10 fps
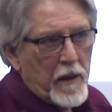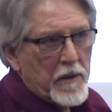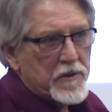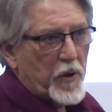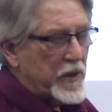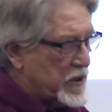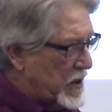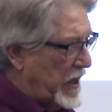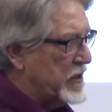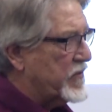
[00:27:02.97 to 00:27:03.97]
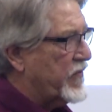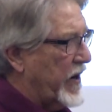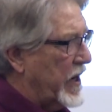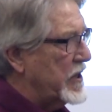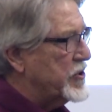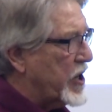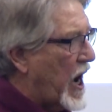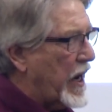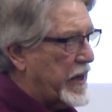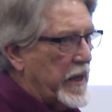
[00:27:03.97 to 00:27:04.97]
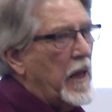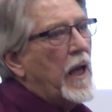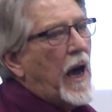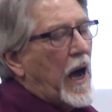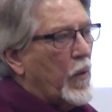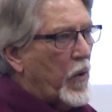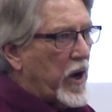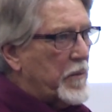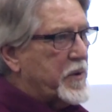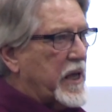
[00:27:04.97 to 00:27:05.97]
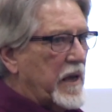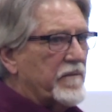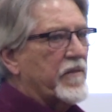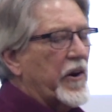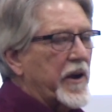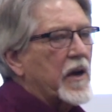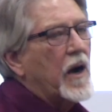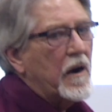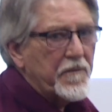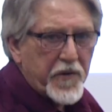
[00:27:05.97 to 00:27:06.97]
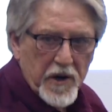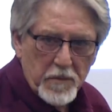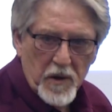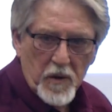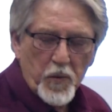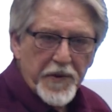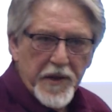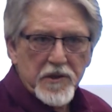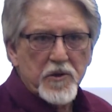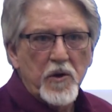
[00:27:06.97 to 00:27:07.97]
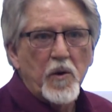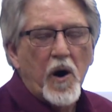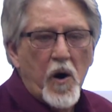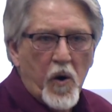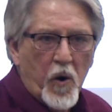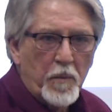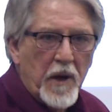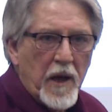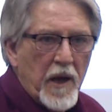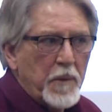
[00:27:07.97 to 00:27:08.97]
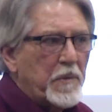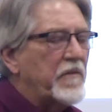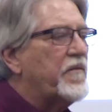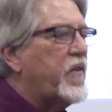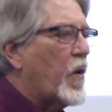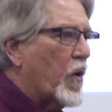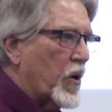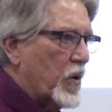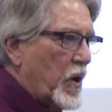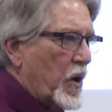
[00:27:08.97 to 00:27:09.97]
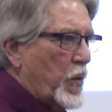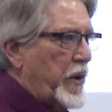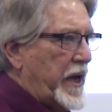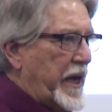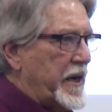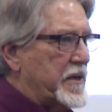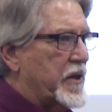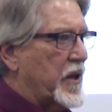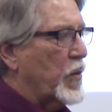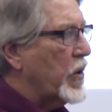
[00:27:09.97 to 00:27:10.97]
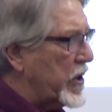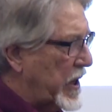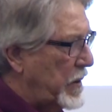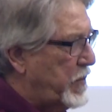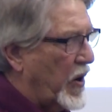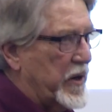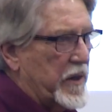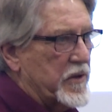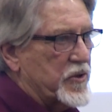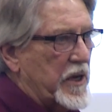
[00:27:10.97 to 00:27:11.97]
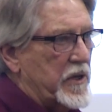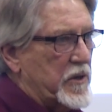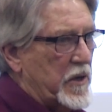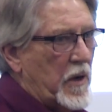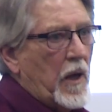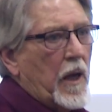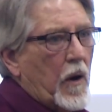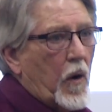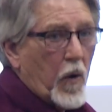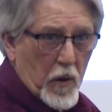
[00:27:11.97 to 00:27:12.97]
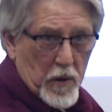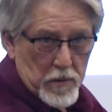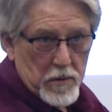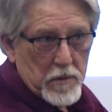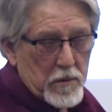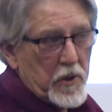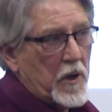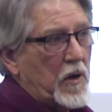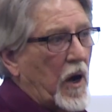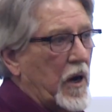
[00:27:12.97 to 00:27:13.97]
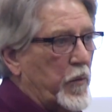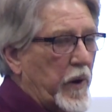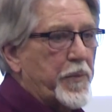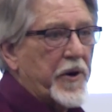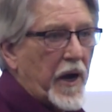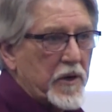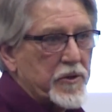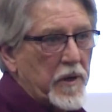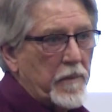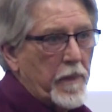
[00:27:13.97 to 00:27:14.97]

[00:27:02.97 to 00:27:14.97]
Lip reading: So it's fairly shocking. I want them to get very comfortable with its new home before we get into the working part of the season, or you could call it reproduction.